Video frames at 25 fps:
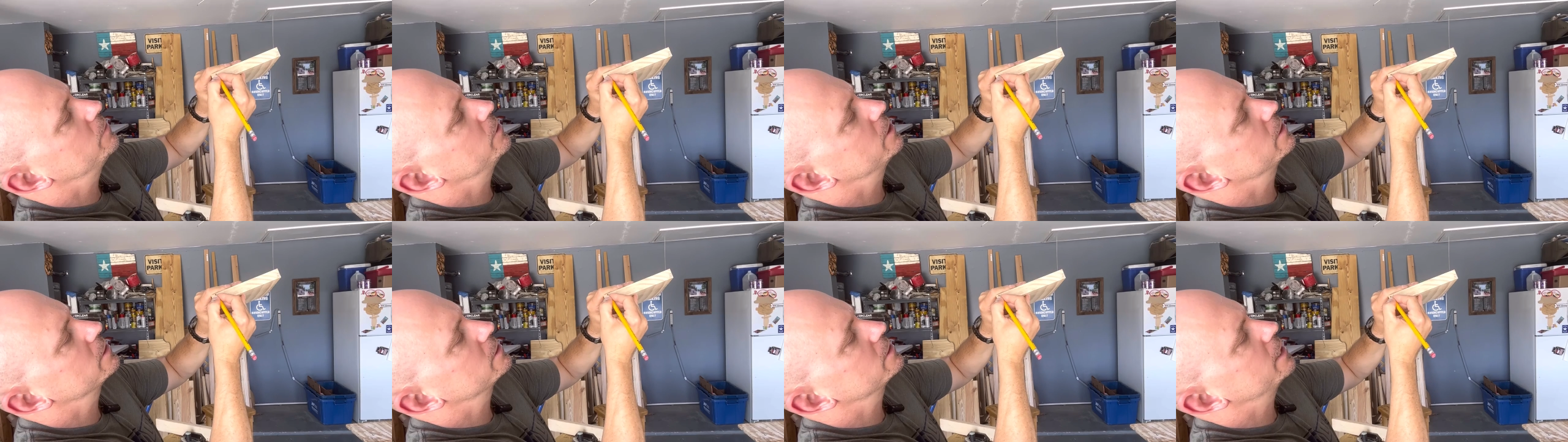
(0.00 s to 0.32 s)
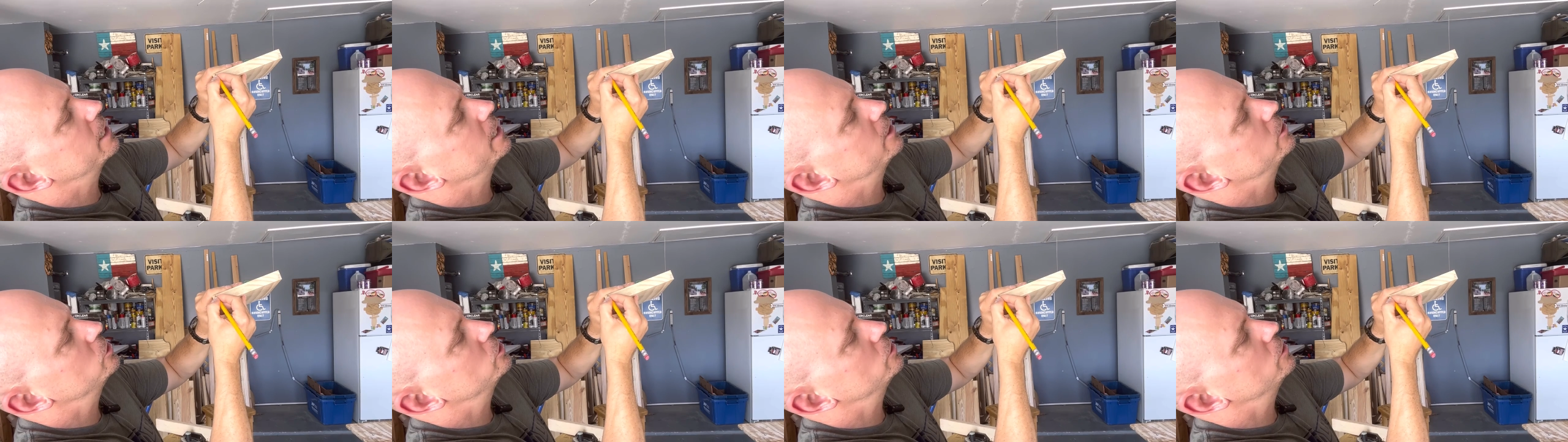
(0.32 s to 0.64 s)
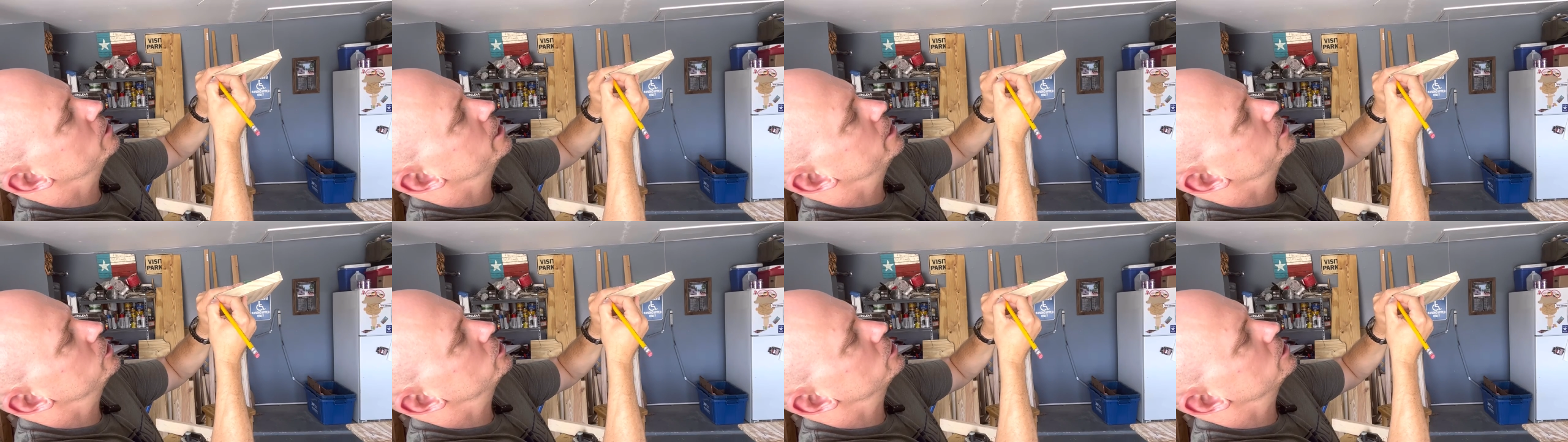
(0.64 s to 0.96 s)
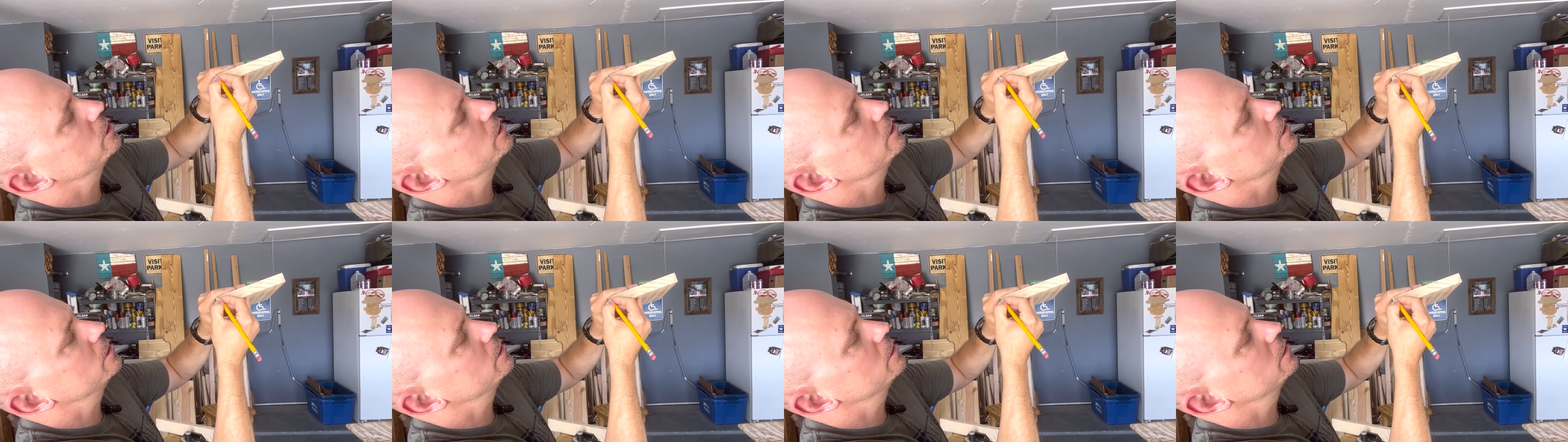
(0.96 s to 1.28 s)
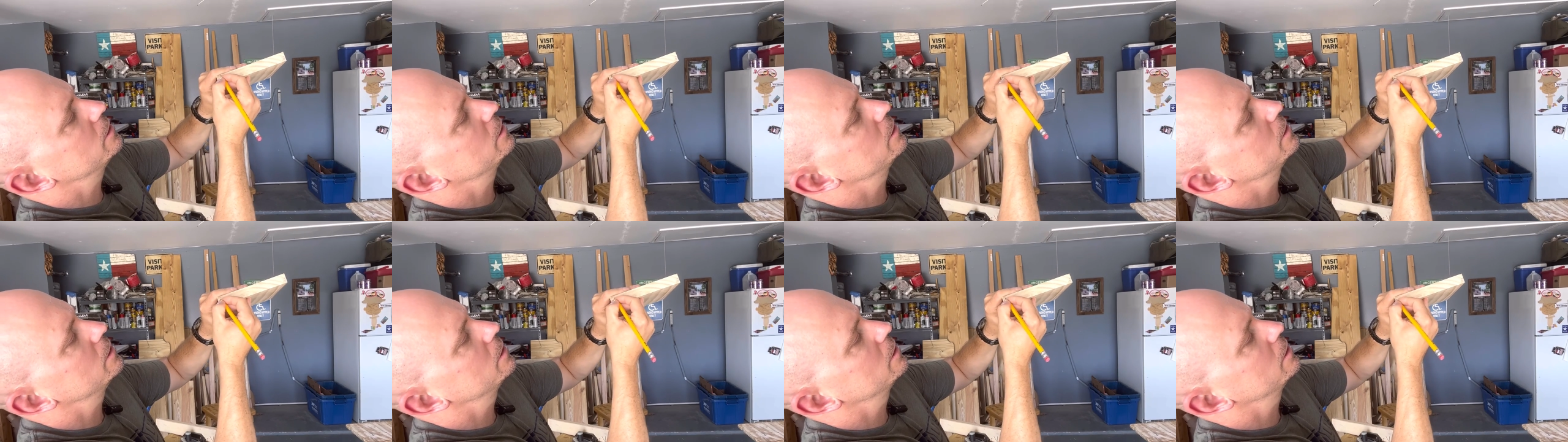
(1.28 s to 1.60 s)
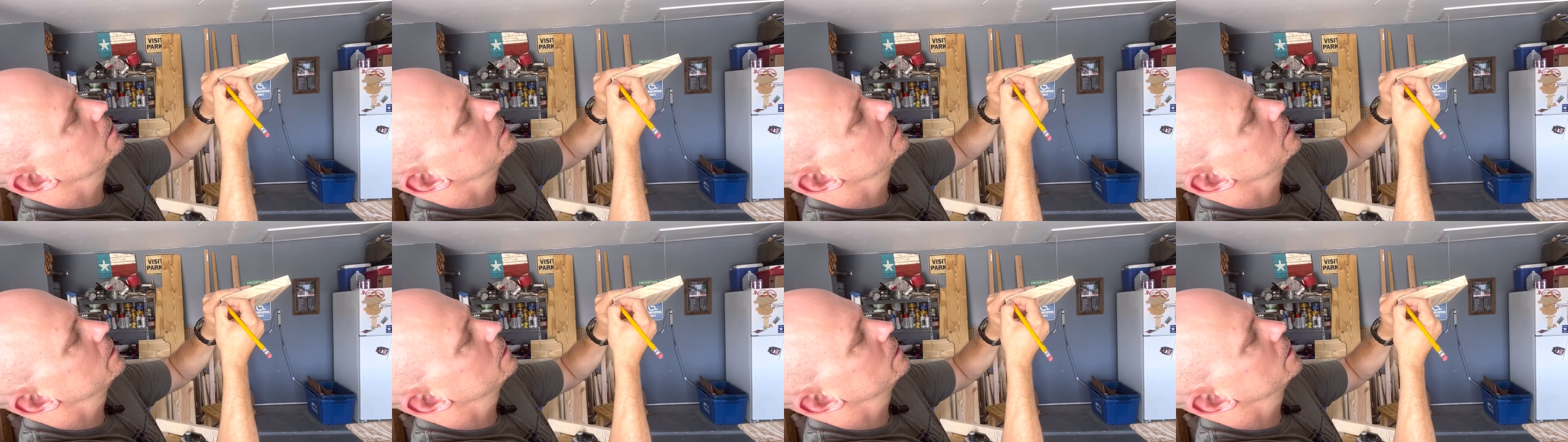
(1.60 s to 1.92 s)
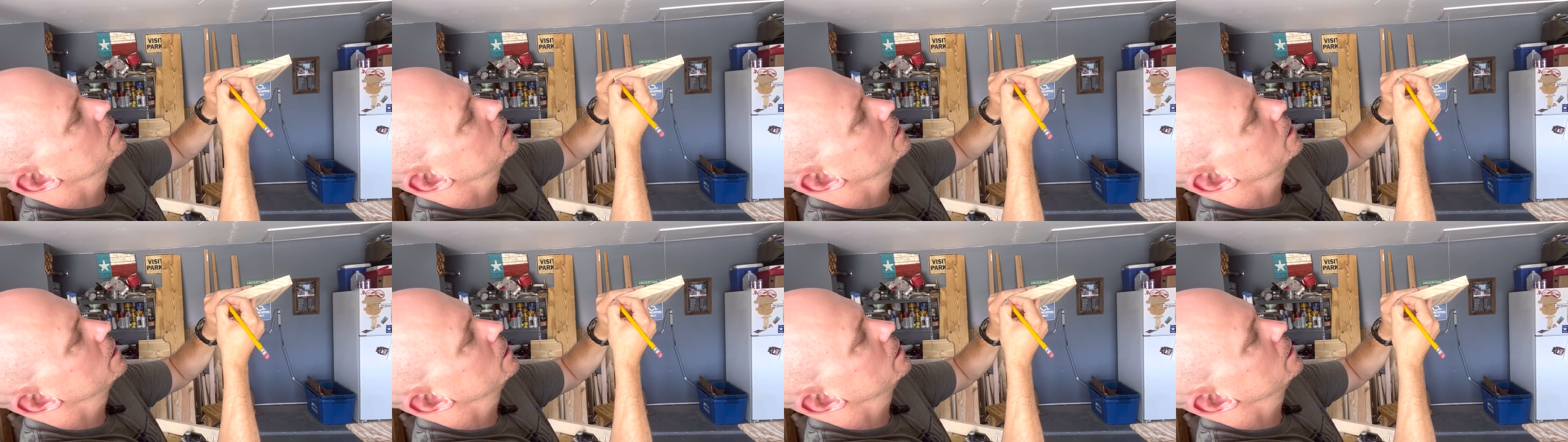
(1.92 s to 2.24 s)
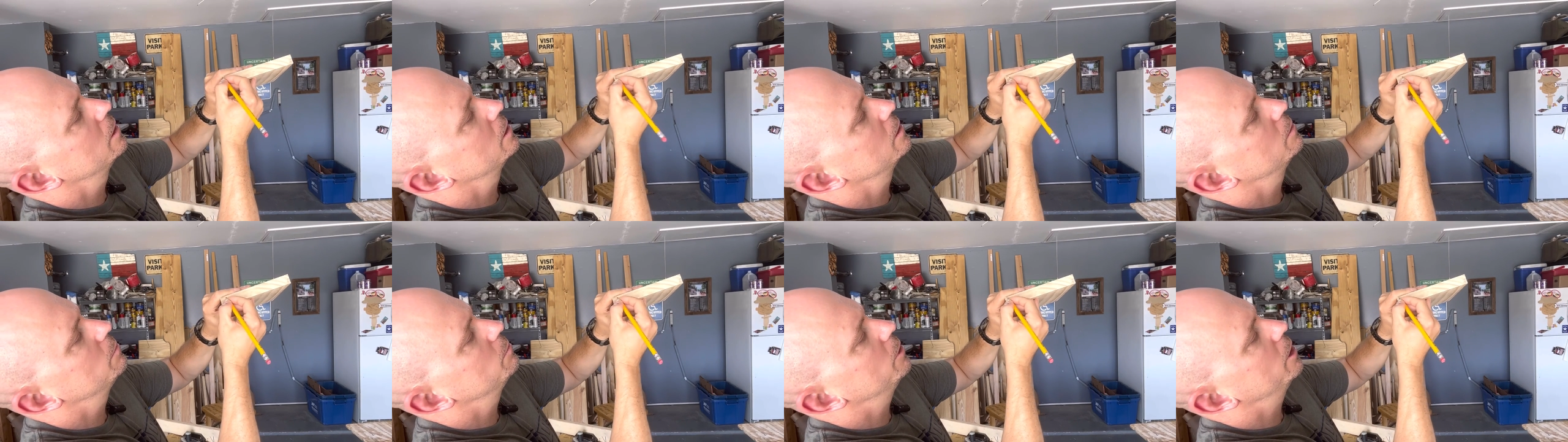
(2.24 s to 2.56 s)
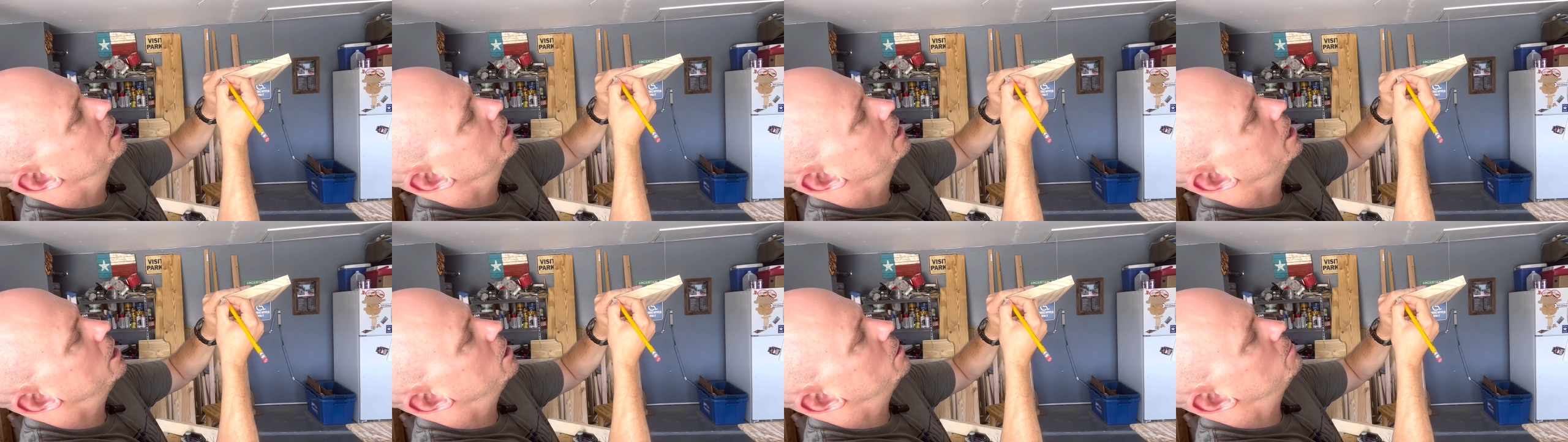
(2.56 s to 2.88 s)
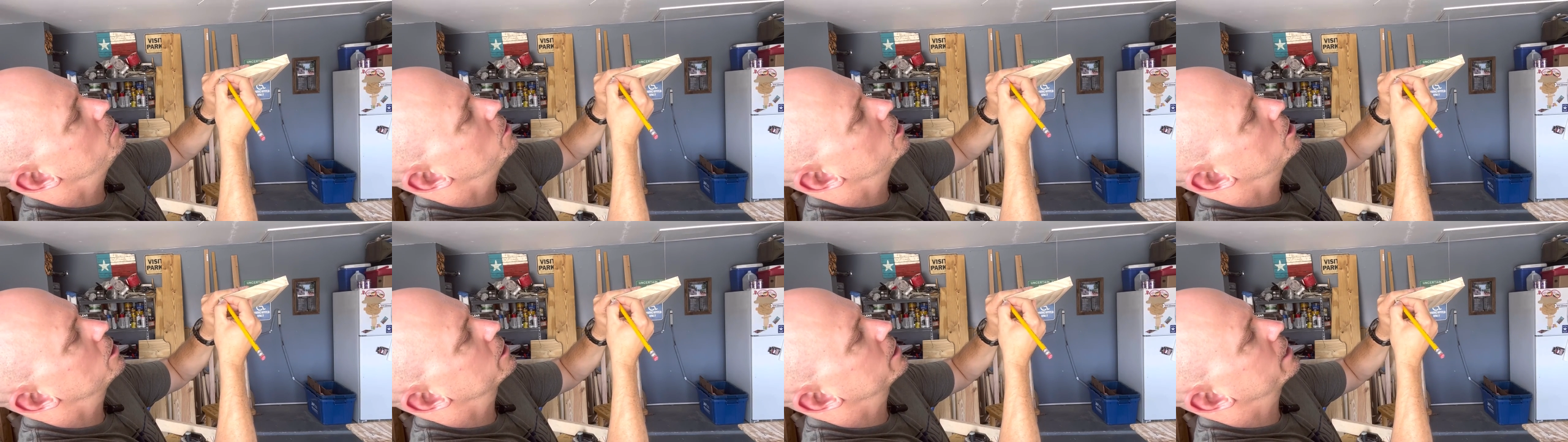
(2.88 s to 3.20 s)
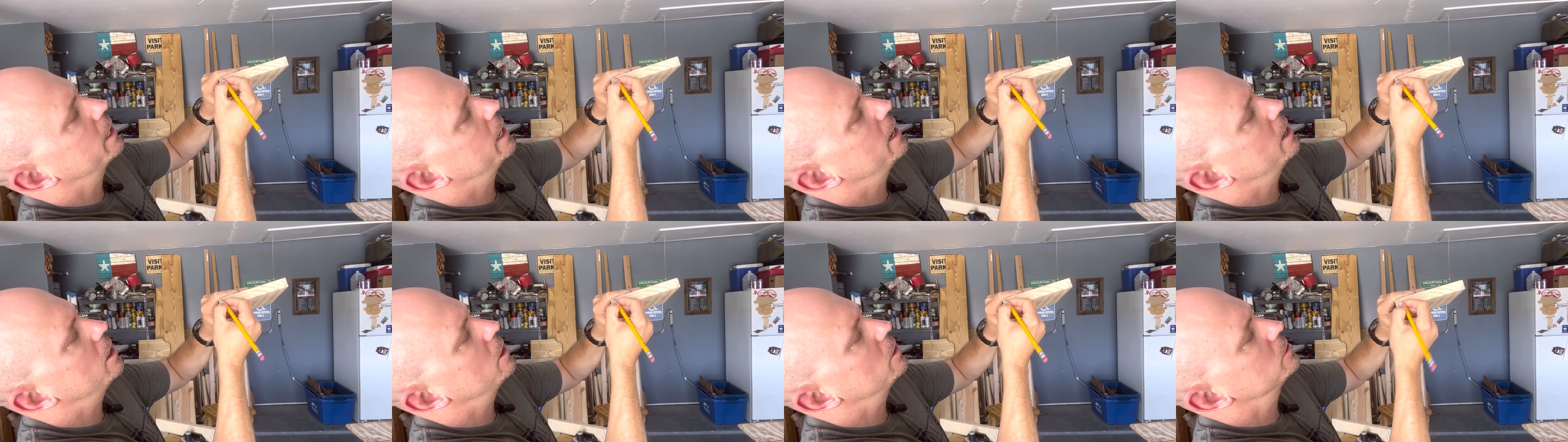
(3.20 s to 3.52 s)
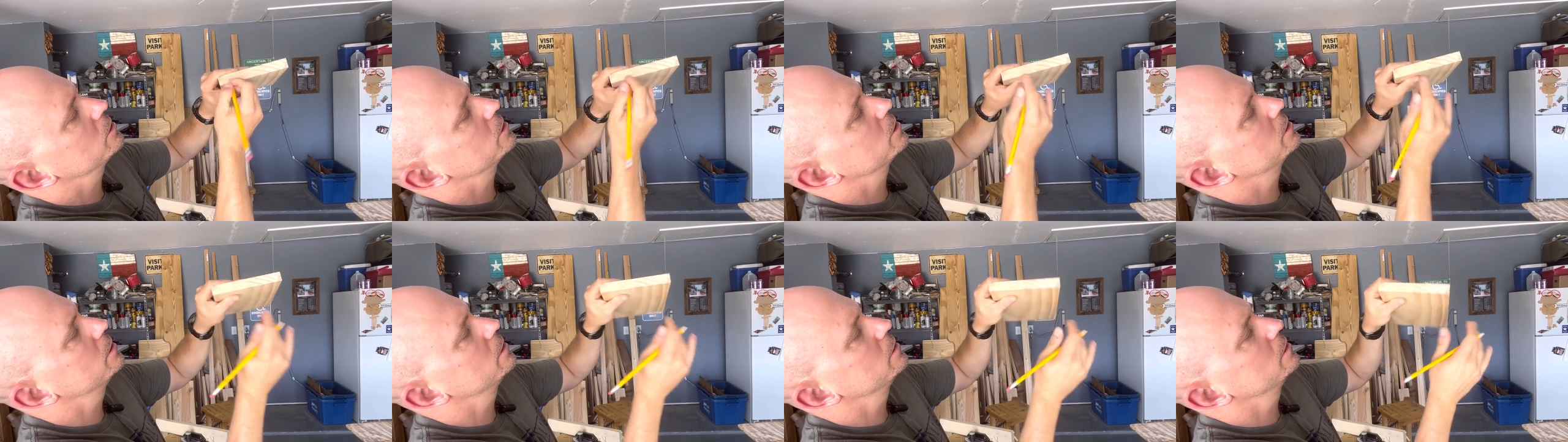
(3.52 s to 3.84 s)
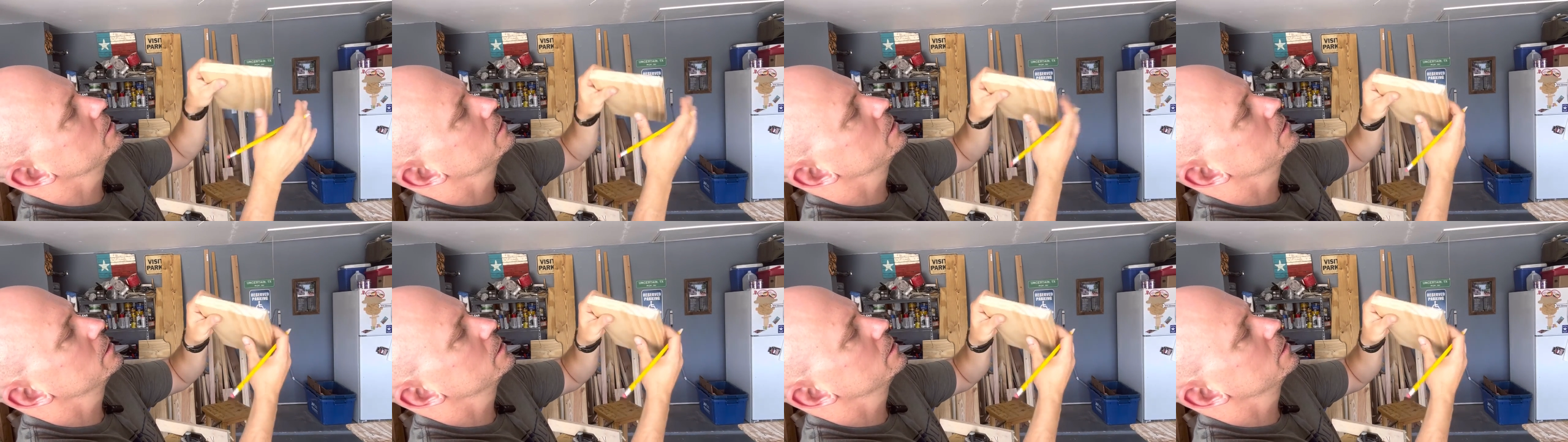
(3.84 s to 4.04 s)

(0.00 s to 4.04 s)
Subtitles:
[unreadable: no face in view]